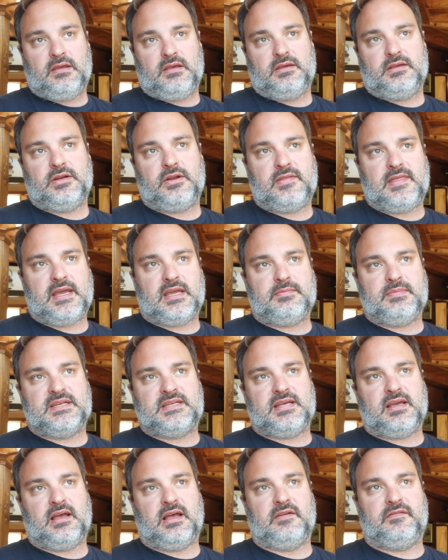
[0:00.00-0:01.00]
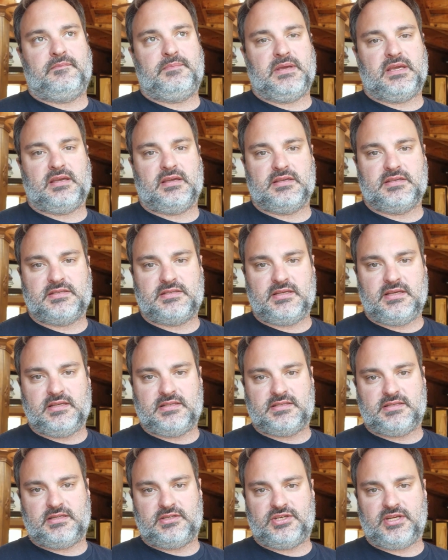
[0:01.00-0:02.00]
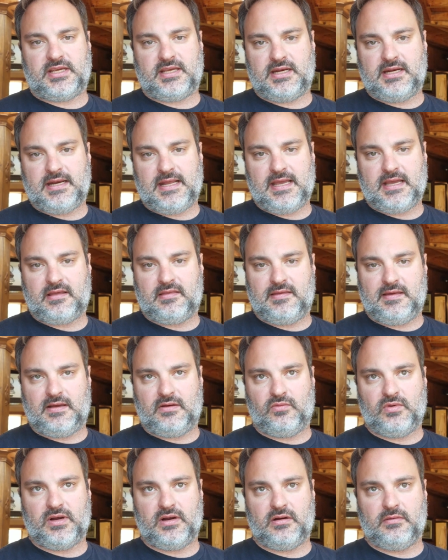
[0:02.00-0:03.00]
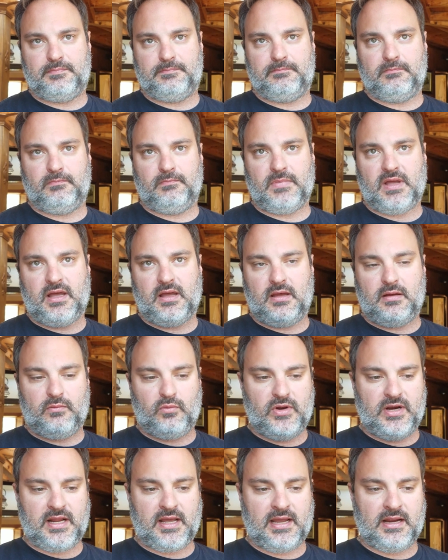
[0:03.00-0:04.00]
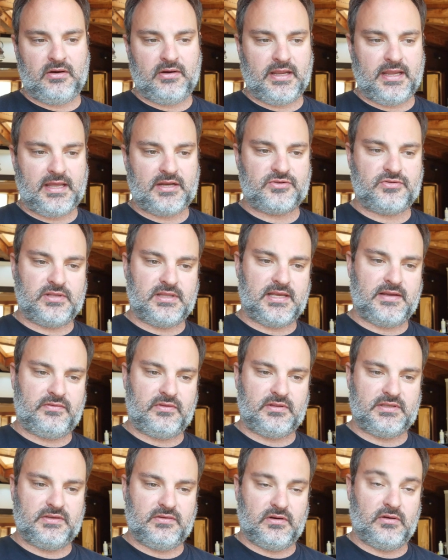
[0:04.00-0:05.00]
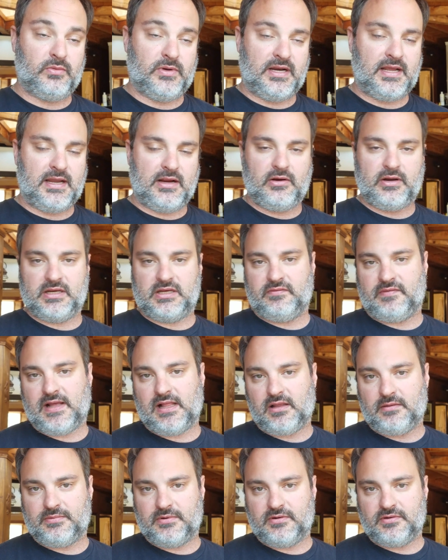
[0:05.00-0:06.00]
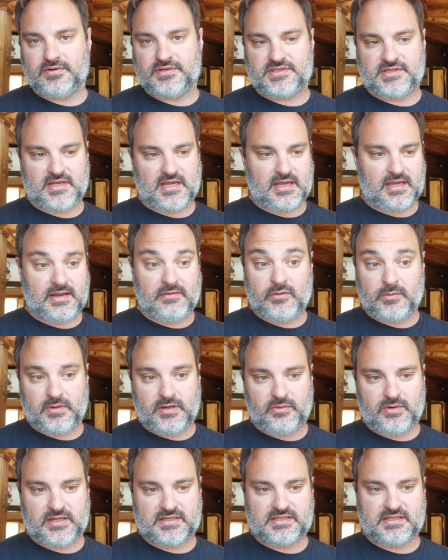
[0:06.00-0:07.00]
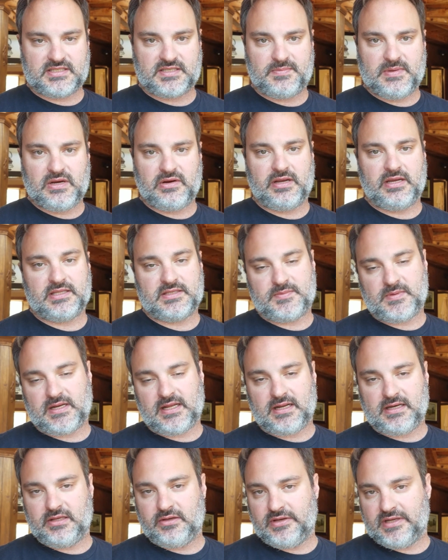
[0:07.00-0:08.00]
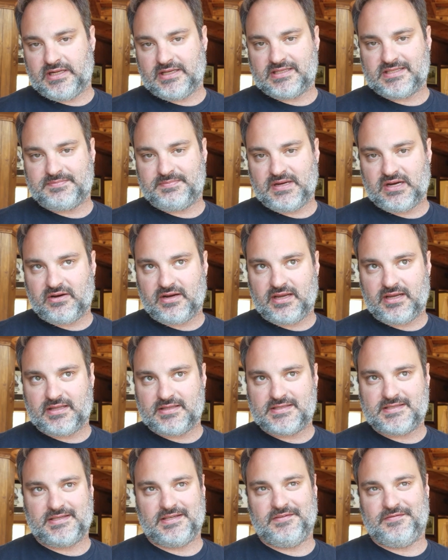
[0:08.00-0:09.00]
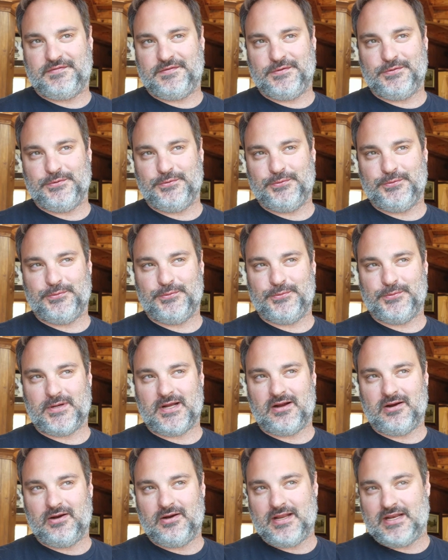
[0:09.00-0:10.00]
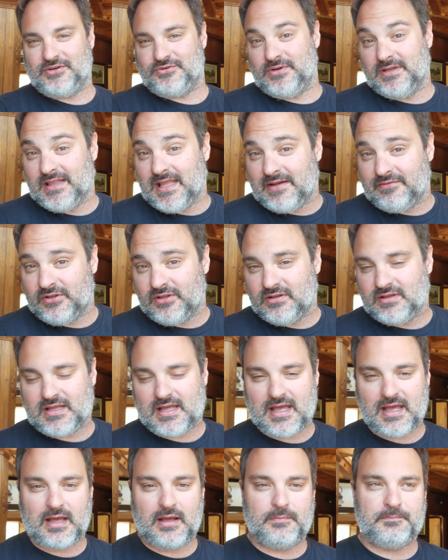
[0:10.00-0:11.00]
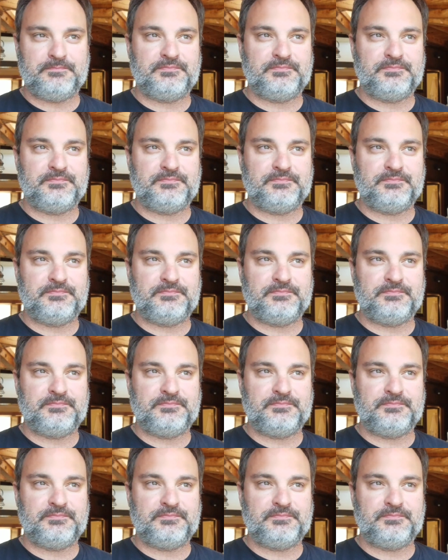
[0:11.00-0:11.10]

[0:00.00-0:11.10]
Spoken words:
that can be tough because it's the chicken and egg thing where when hiring entry level or when hiring developers, everybody wants experience, but how do you get experience if you are entry level?